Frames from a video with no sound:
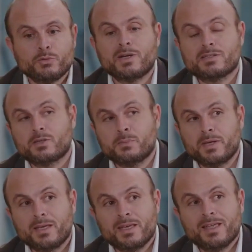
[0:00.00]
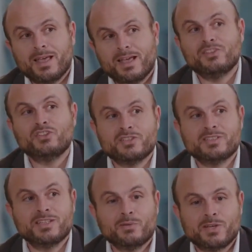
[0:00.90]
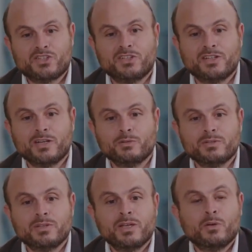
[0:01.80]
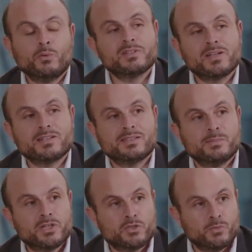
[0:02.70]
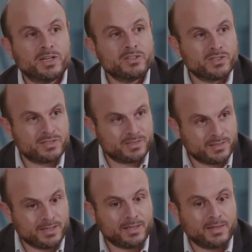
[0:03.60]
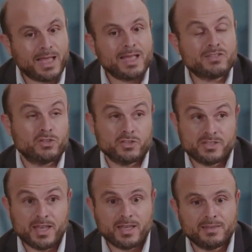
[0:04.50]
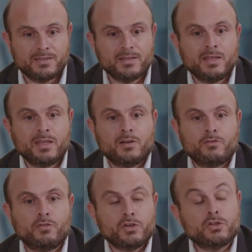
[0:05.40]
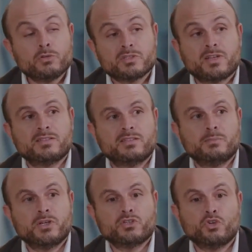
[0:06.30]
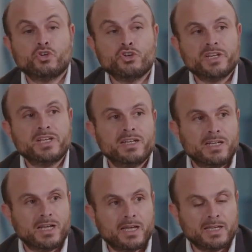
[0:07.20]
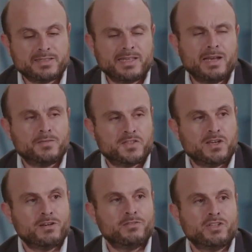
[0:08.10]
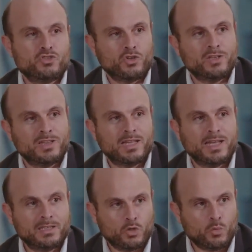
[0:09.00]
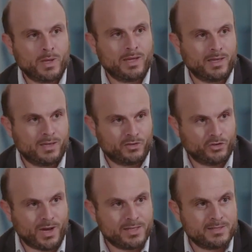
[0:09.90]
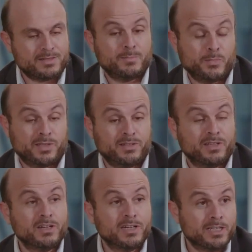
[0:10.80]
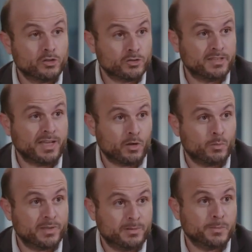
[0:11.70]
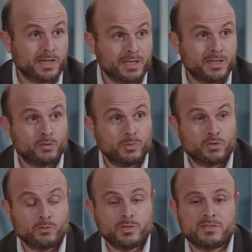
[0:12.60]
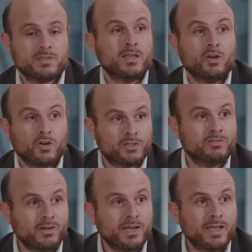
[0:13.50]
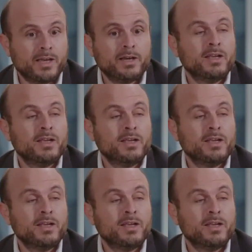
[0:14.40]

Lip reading: asked me an interesting question around what customers were interested in. As you said, for those customers who really like self-service, online, quick trades, particularly on the equity market, which was on fire,